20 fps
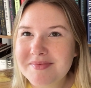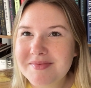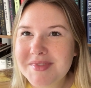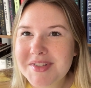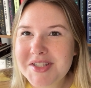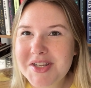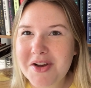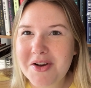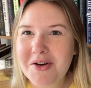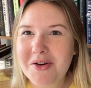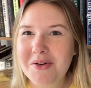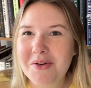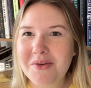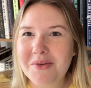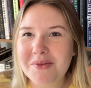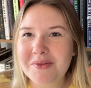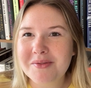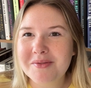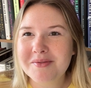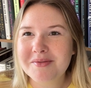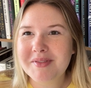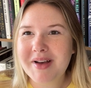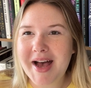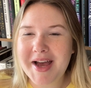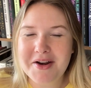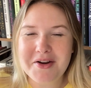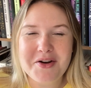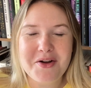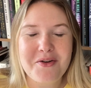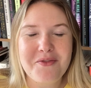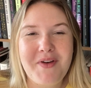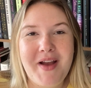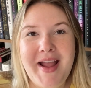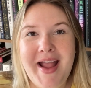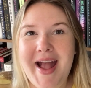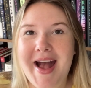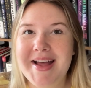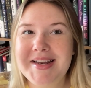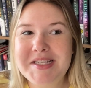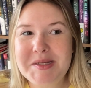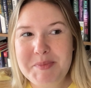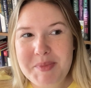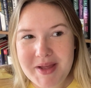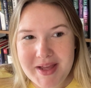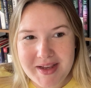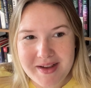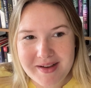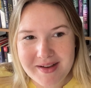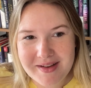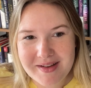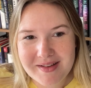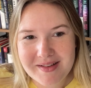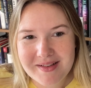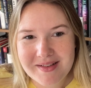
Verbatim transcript: So I don't know. If I had to pick,